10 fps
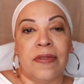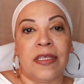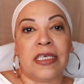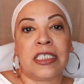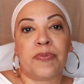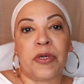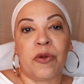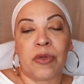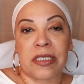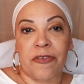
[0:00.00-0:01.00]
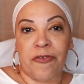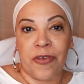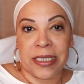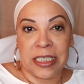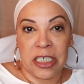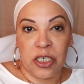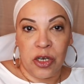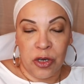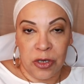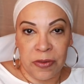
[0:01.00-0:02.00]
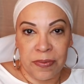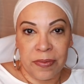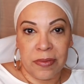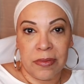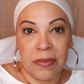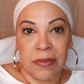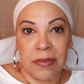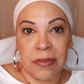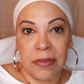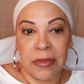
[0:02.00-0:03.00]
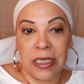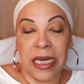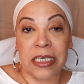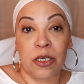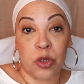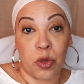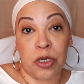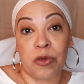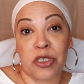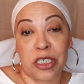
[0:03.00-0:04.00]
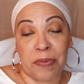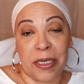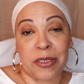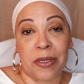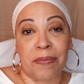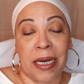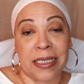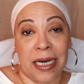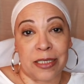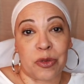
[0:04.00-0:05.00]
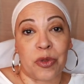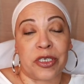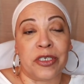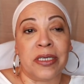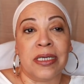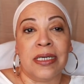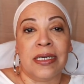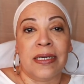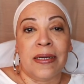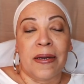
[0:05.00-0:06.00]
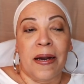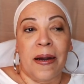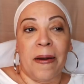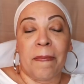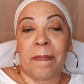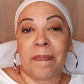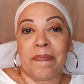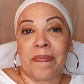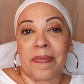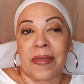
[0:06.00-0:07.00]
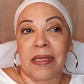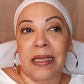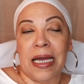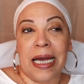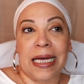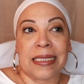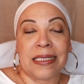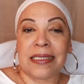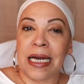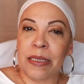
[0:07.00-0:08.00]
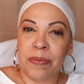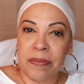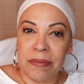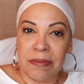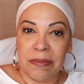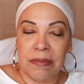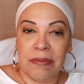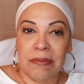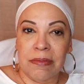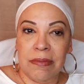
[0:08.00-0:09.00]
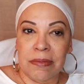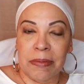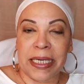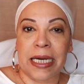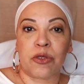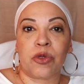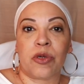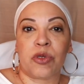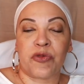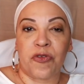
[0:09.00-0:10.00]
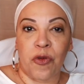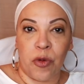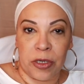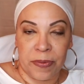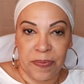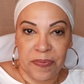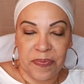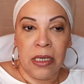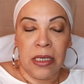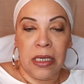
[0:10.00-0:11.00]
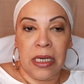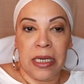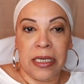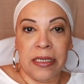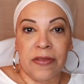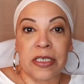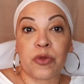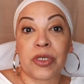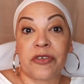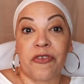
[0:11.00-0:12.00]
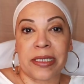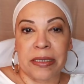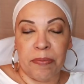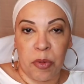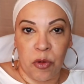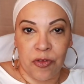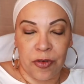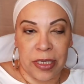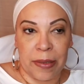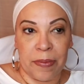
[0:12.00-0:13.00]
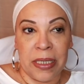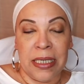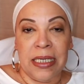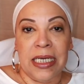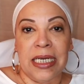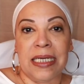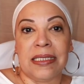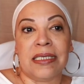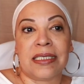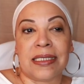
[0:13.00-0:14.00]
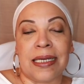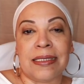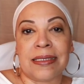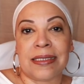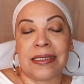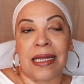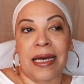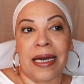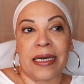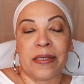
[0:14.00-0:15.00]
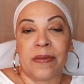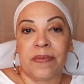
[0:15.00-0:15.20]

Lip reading: This spirit was affecting her and her daughter, which is my goddaughter. At the time, my goddaughter was 4, and this was affecting both of them in the sense that